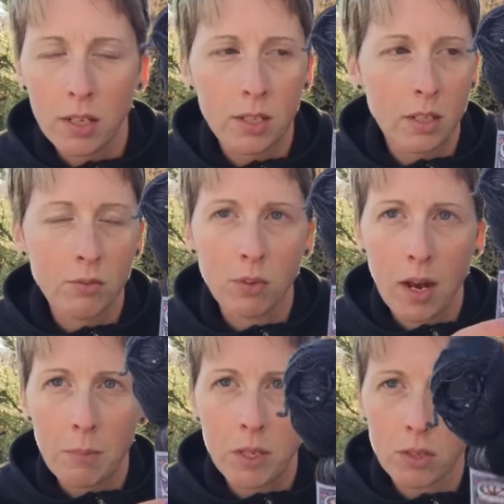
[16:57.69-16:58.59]
And then for
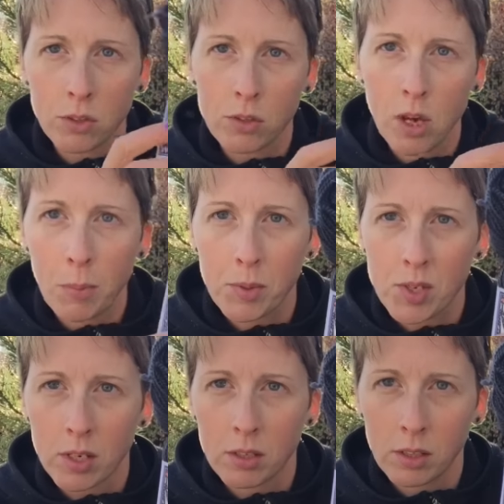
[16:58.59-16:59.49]
Emmy, I'll do the
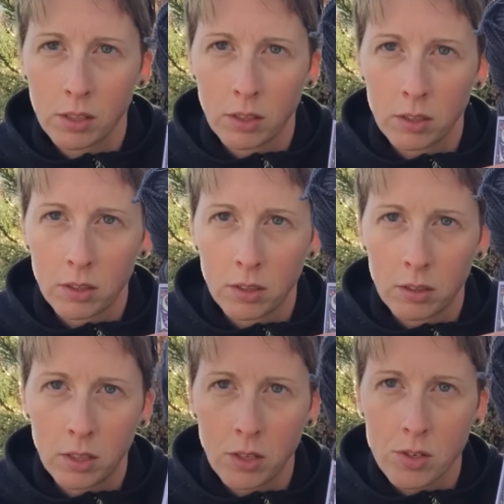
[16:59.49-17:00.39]
opposite.
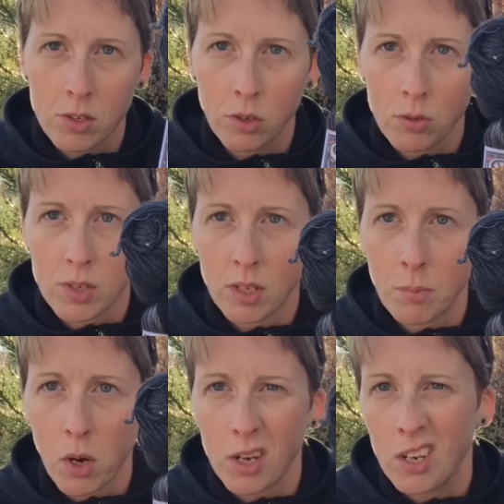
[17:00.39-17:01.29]
Heels and toes and the
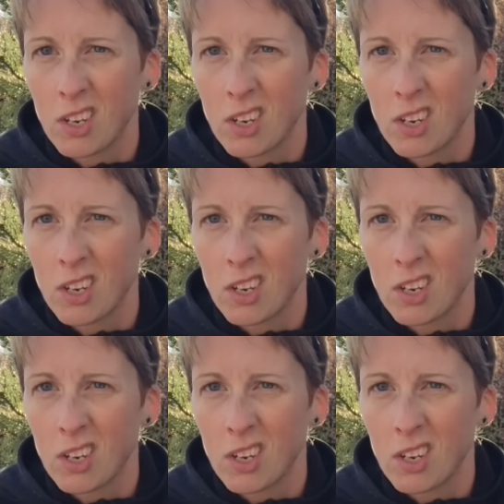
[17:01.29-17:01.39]
body.